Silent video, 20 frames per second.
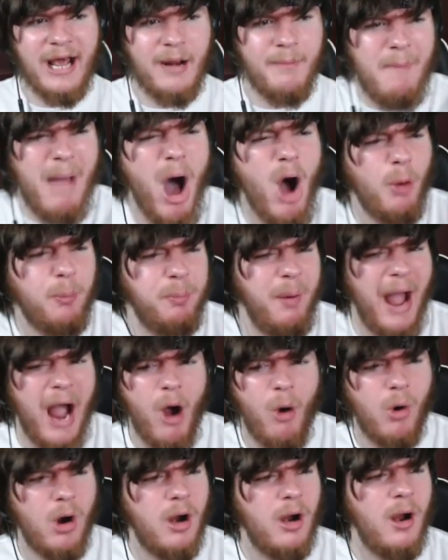of milk
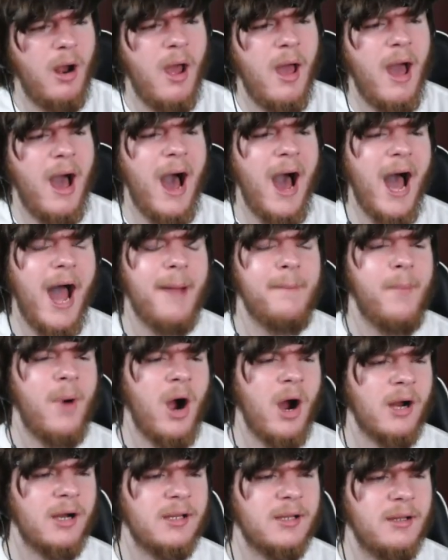power! Hi,
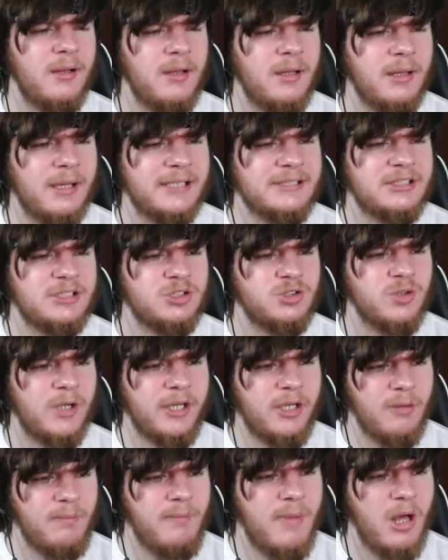Mark. Listen,
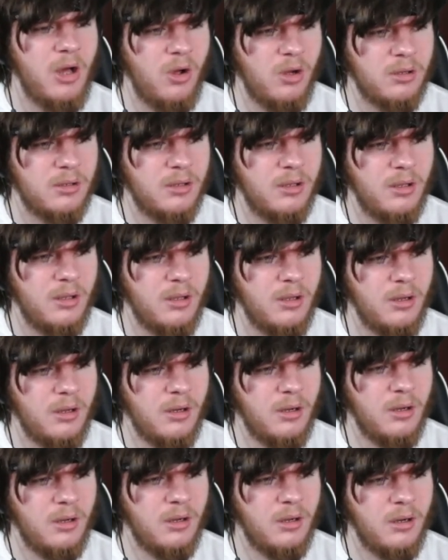drink your milk.
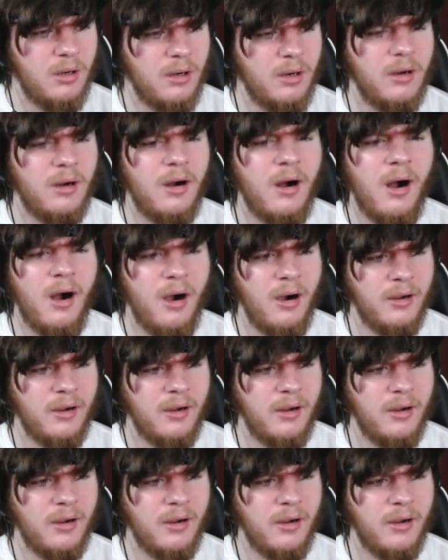Oh,